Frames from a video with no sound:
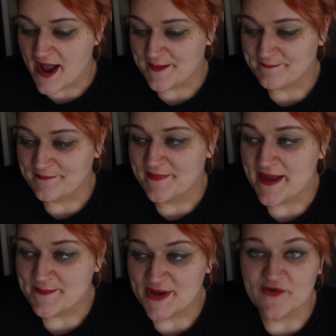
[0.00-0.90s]

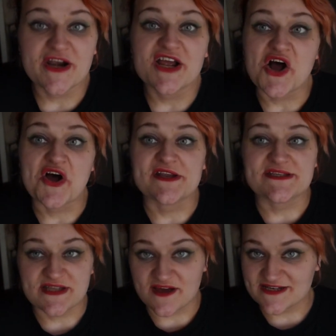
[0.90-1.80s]
and my credit card
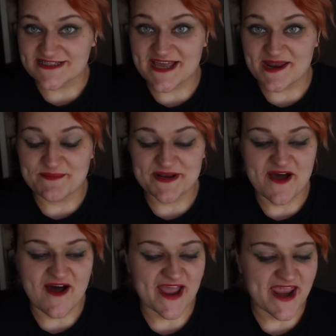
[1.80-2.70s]
is starting to get a bit
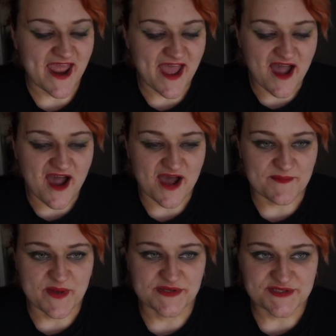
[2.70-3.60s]
high,
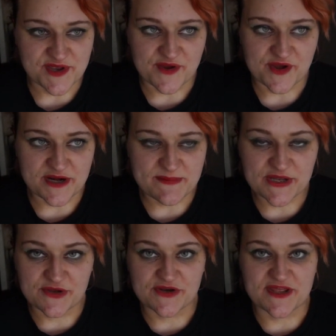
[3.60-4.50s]
so I'm going to be
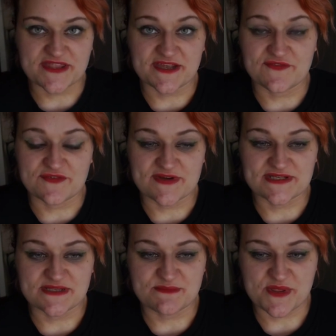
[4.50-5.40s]
good, I think, for the
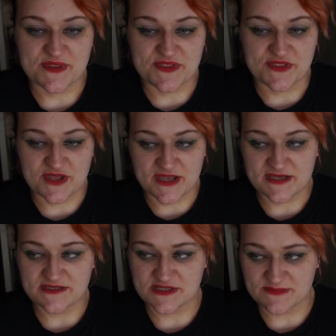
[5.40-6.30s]
rest of the month
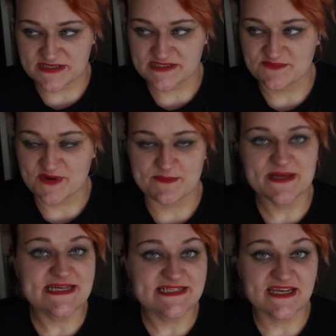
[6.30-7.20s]
to the best of my
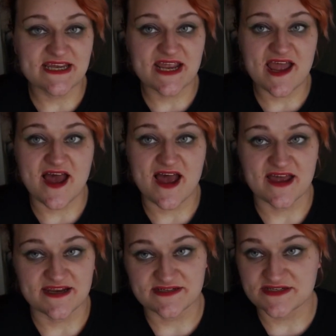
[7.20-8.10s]
ability.
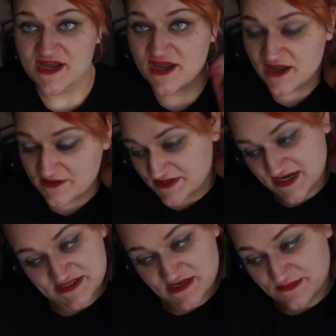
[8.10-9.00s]
And the
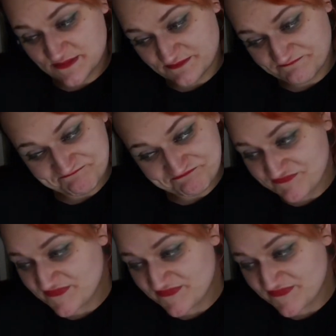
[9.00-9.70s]
next time,